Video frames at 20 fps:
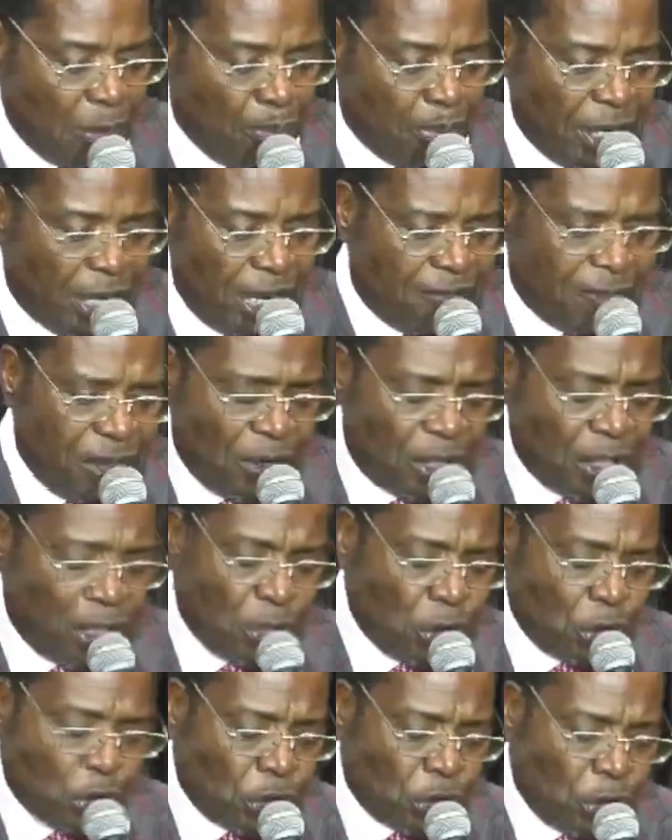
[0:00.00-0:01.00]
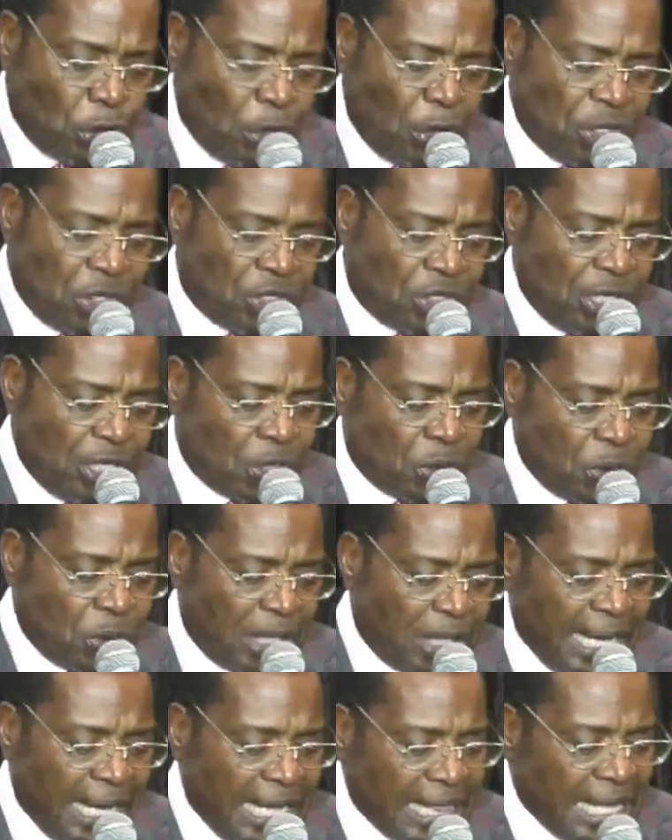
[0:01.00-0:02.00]
Break forth into joy, sing
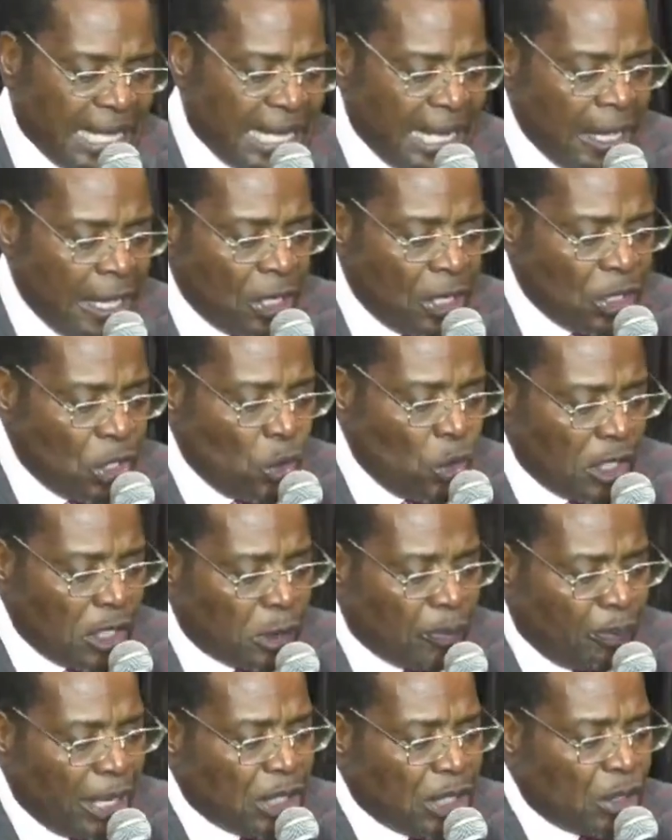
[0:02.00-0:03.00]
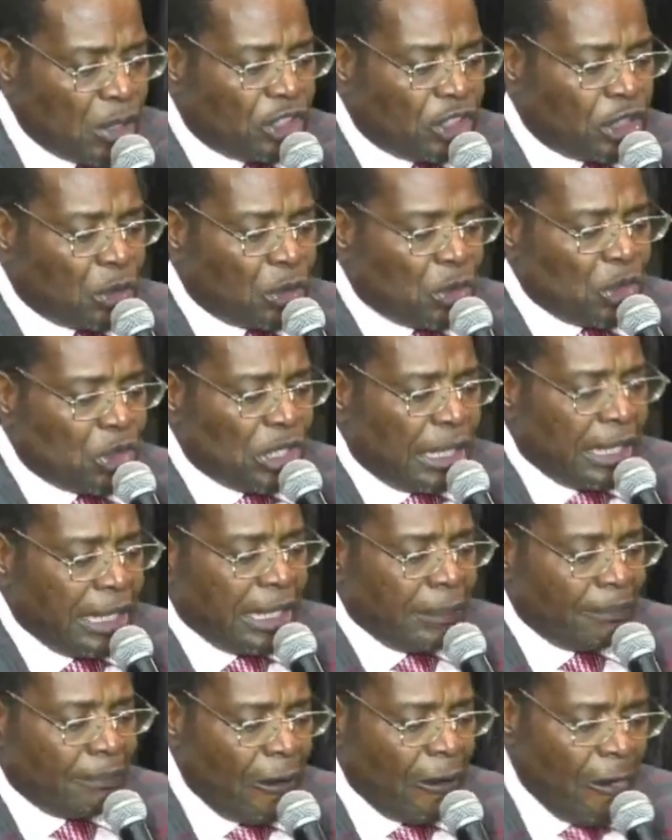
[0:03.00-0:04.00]
together, you west place of
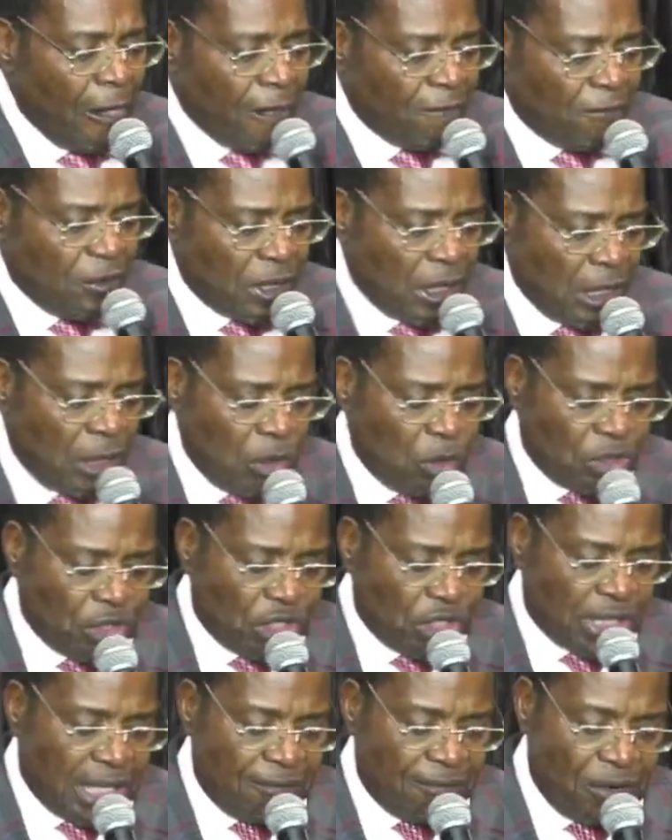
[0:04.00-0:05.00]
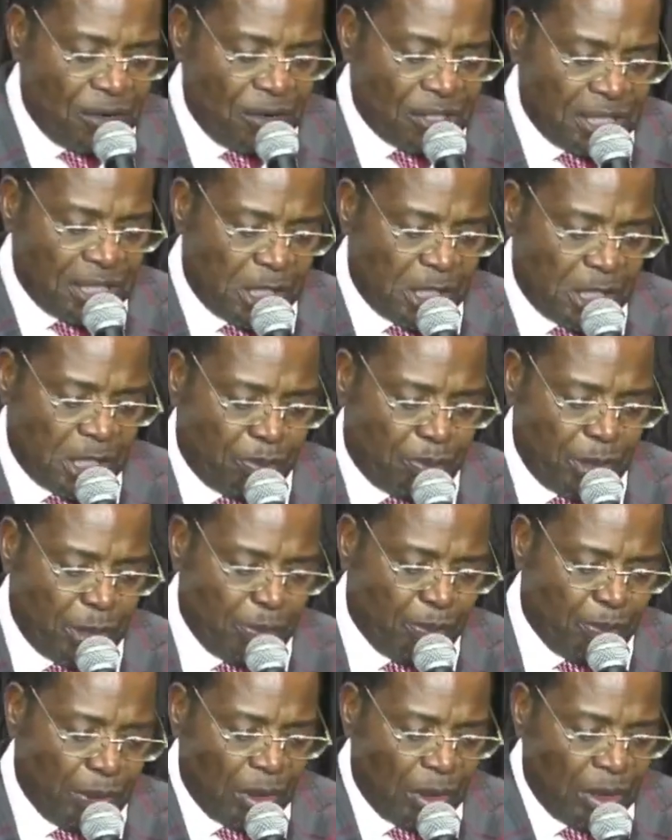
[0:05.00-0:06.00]
Jerusalem, for the Lord has comforted his
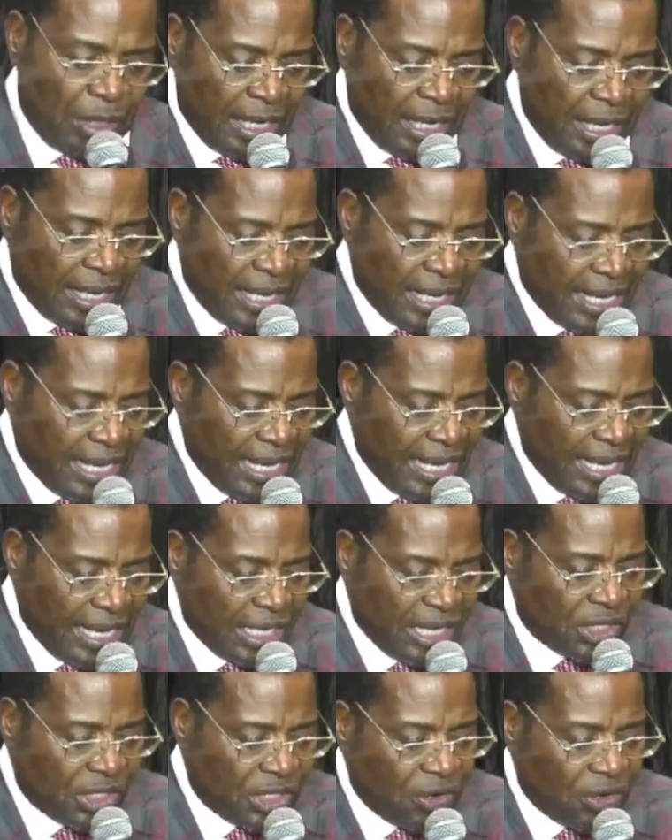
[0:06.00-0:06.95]
people. He has